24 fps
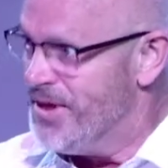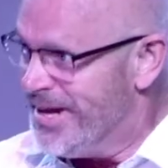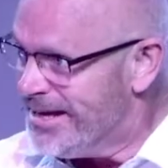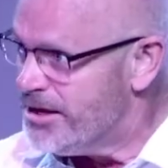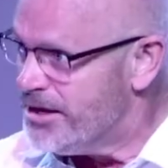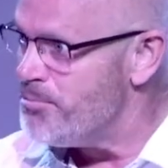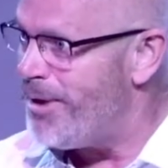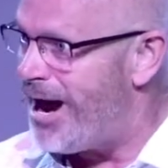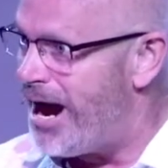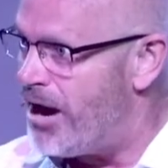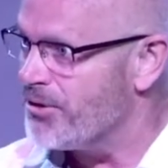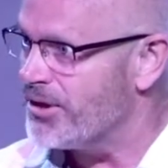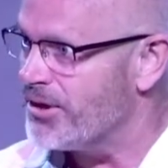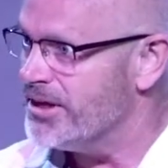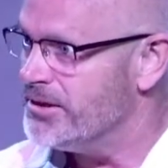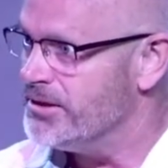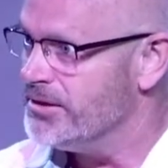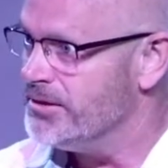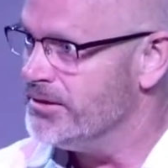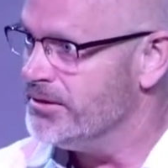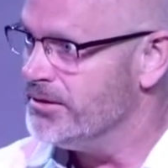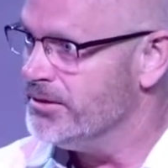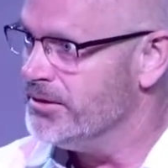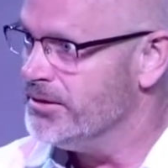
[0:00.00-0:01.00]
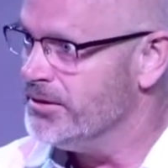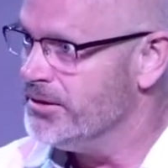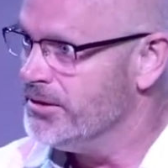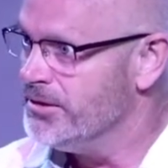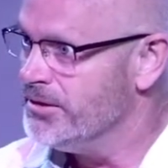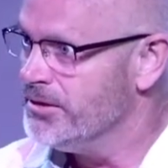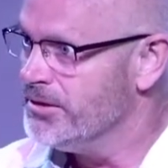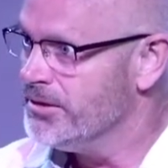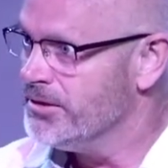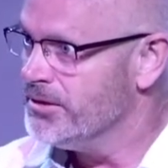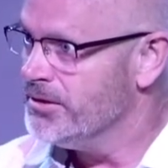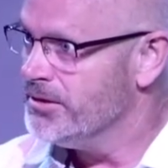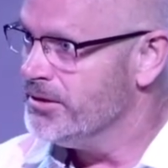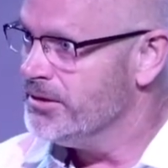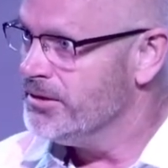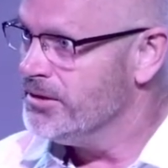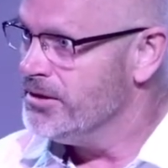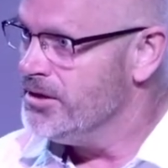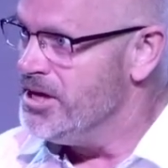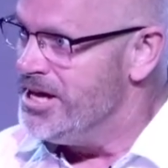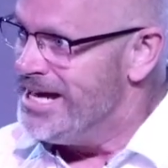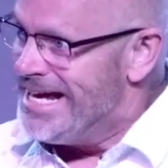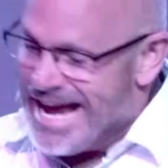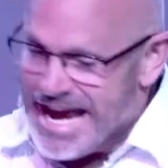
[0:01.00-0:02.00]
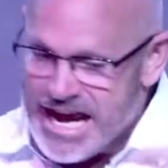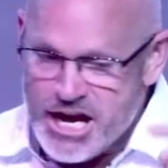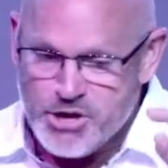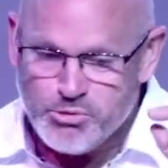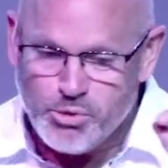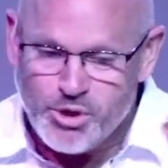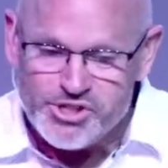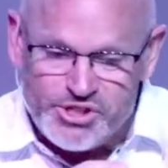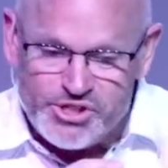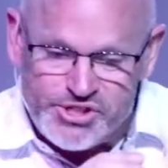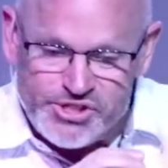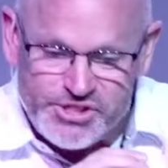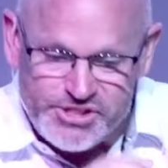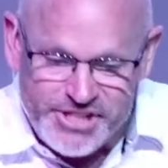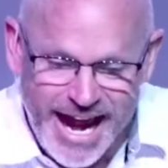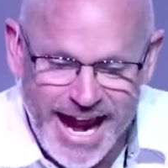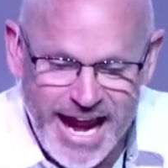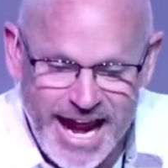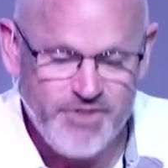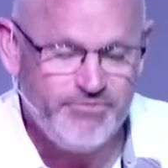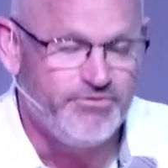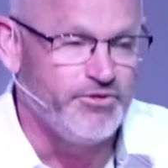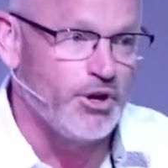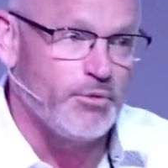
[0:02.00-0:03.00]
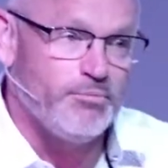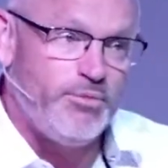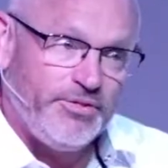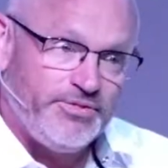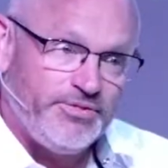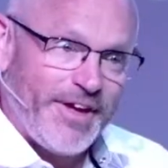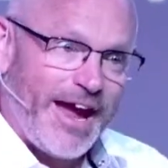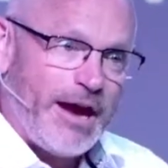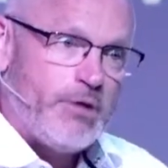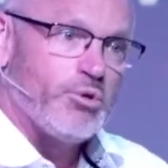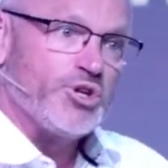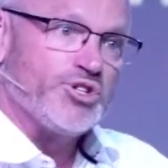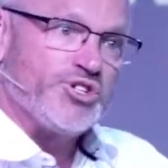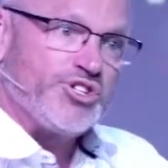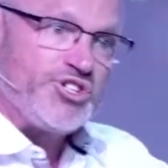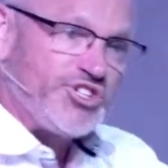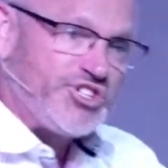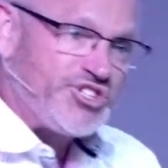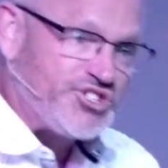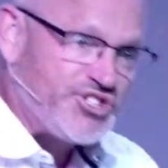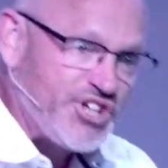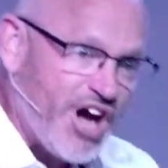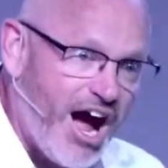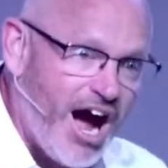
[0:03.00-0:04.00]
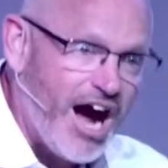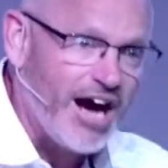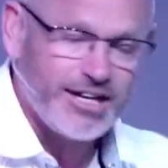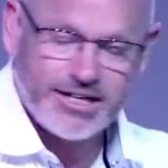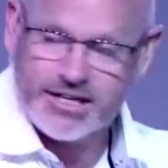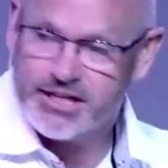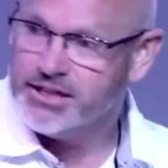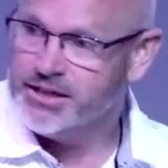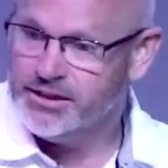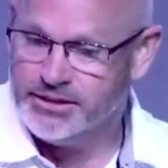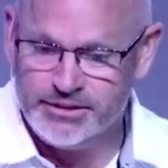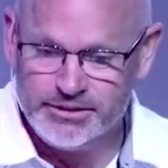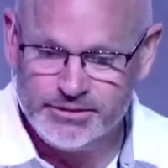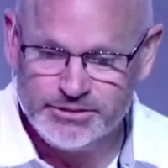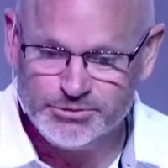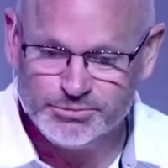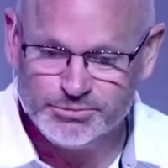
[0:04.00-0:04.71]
Think about it. He was Savior, but they were stuck.